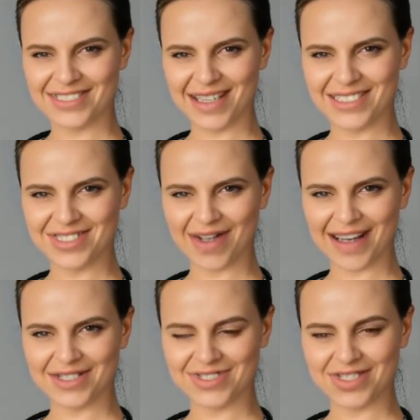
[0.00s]
As China
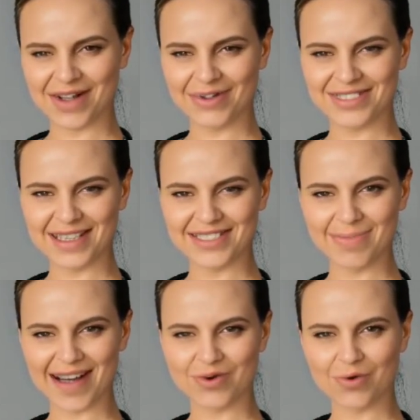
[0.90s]
shares its
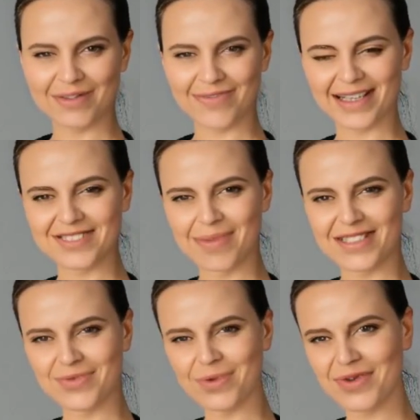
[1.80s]
medical
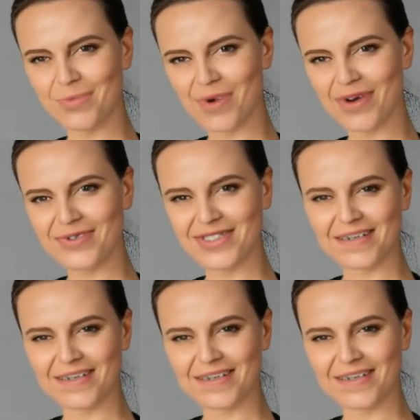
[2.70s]
advancements with the world,